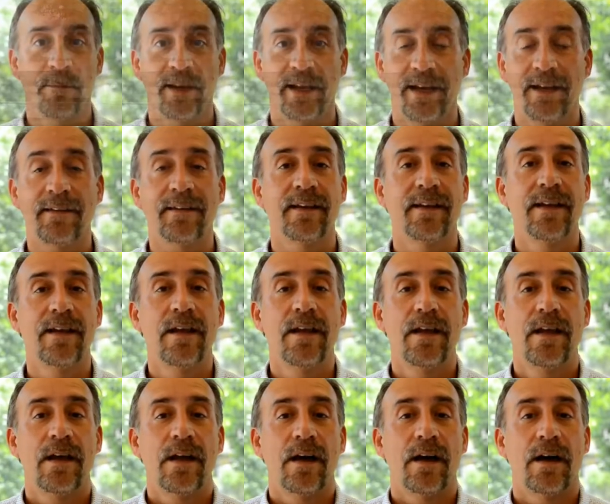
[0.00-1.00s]
plant
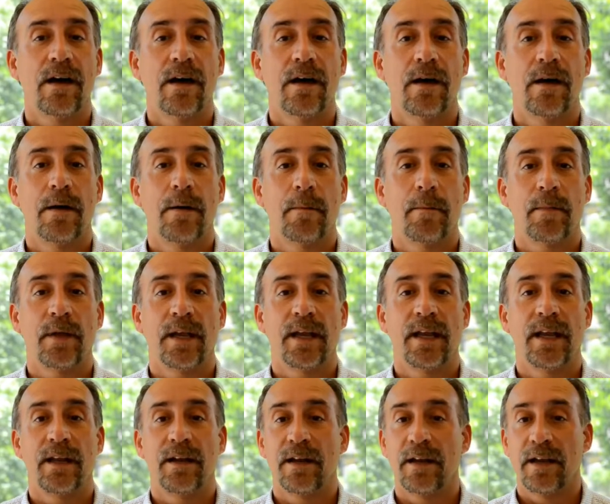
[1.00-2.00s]
um,
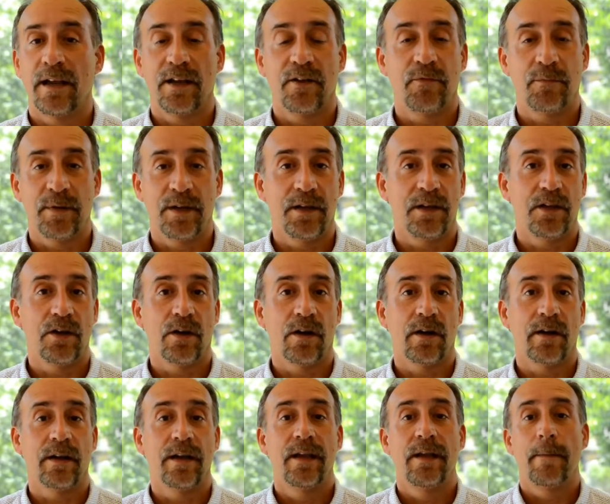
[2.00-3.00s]
and a nice big
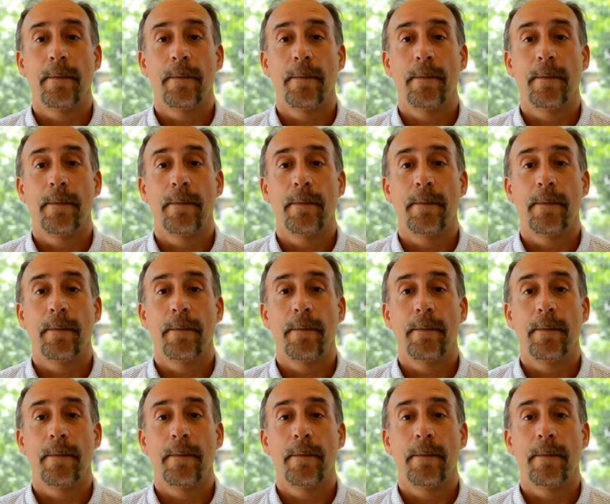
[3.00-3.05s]
yard.